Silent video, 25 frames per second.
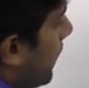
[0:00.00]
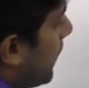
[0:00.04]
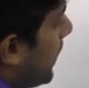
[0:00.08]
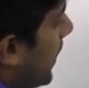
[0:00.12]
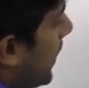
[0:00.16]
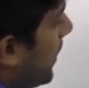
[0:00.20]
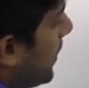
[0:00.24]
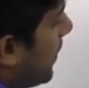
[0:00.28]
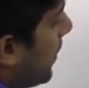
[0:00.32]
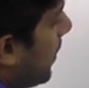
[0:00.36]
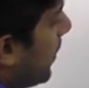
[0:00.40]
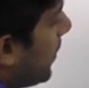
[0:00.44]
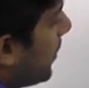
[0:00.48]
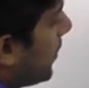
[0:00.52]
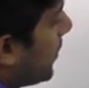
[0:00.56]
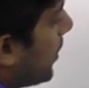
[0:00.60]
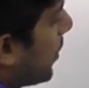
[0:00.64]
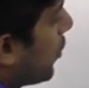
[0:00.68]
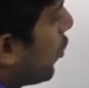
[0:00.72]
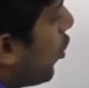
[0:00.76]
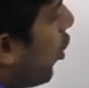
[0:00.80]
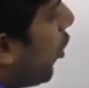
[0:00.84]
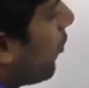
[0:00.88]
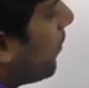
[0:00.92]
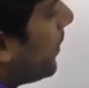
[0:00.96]
Then the
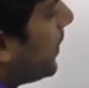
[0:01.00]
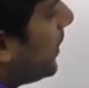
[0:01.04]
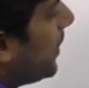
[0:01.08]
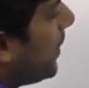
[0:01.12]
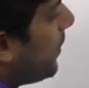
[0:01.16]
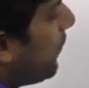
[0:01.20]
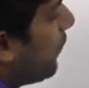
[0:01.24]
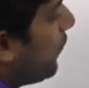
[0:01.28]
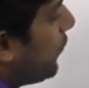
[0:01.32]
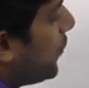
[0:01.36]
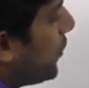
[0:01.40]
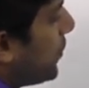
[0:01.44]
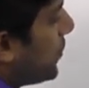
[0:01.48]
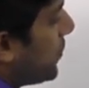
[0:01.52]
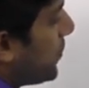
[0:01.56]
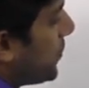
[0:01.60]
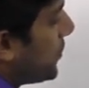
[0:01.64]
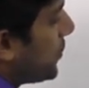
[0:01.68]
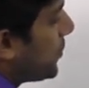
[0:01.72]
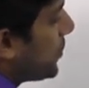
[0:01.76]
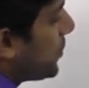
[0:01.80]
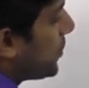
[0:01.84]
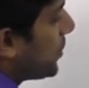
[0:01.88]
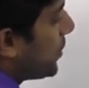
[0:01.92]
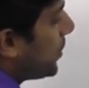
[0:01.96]
common
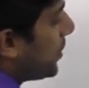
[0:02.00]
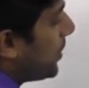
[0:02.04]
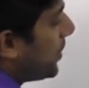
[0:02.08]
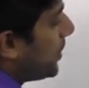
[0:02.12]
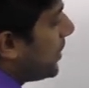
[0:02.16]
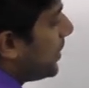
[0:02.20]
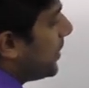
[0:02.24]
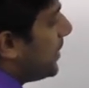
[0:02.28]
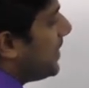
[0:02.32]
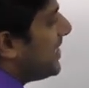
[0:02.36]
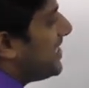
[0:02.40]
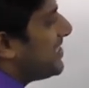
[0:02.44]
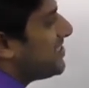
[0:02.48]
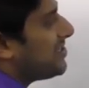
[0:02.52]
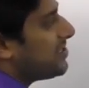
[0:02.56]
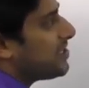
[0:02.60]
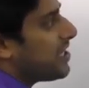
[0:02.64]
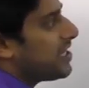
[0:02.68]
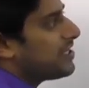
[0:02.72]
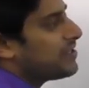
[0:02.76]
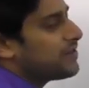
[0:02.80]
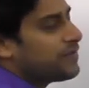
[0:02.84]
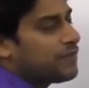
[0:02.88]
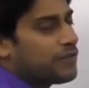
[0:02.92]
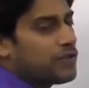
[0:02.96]
difference. D
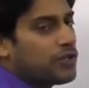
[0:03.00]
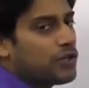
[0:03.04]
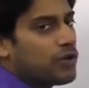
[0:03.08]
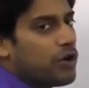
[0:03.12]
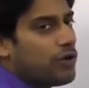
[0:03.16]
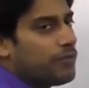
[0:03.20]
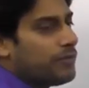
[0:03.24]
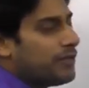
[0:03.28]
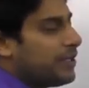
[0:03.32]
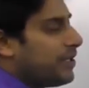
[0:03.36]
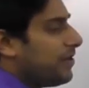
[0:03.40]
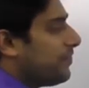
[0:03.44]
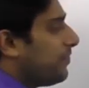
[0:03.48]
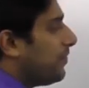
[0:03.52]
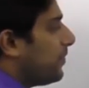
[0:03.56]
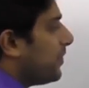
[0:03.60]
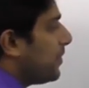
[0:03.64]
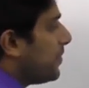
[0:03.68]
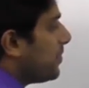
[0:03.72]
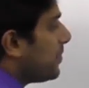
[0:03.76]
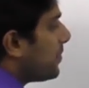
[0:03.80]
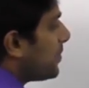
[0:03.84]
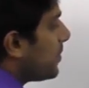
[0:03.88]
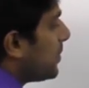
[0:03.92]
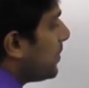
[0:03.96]
stands for the common
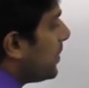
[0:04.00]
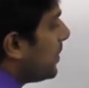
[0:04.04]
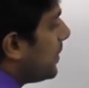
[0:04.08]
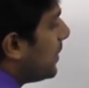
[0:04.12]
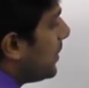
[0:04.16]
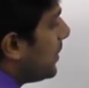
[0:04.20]
difference.